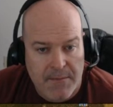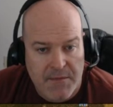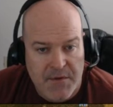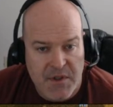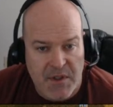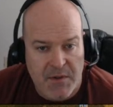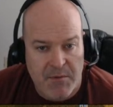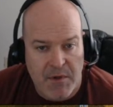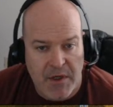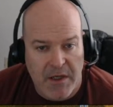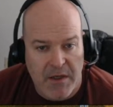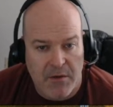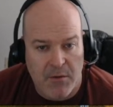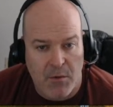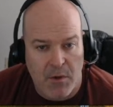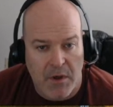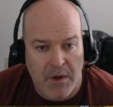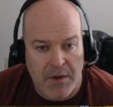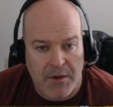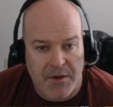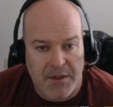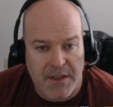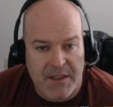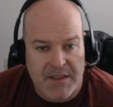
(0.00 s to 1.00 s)
10 regular
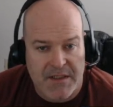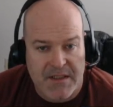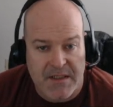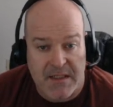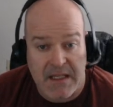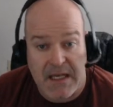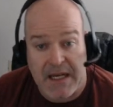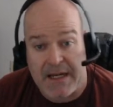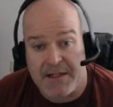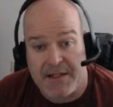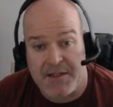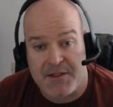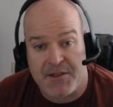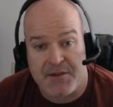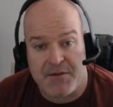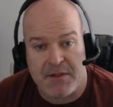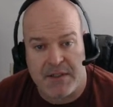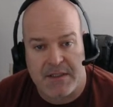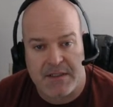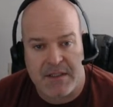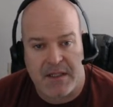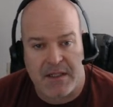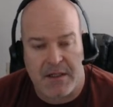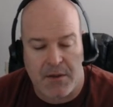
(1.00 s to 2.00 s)
water, you get slag too.
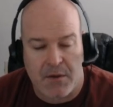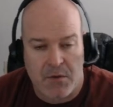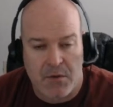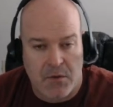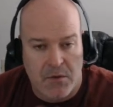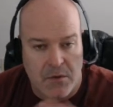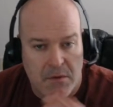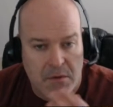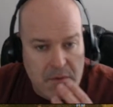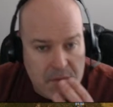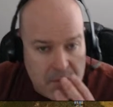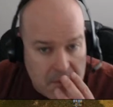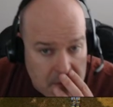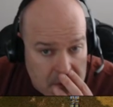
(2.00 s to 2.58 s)
That's kind of cool.